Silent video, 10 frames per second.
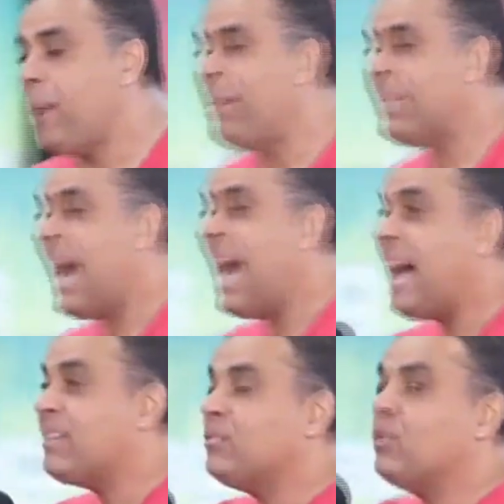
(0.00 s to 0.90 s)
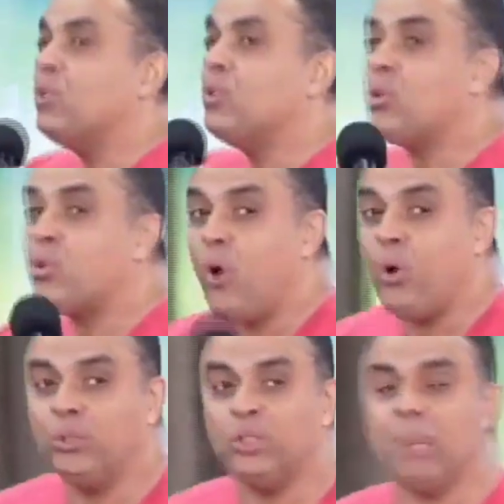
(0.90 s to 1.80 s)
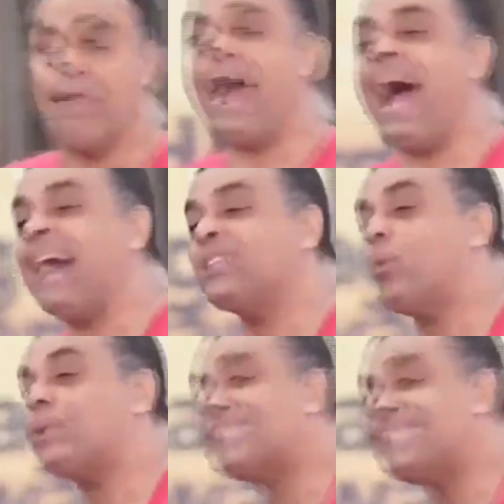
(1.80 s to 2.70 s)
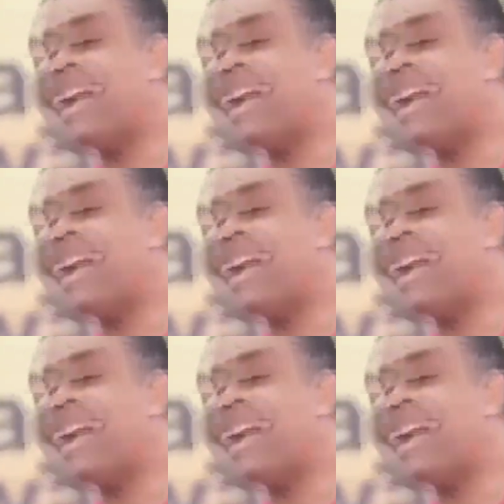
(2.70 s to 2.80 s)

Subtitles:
But I had grown, you see, my heart was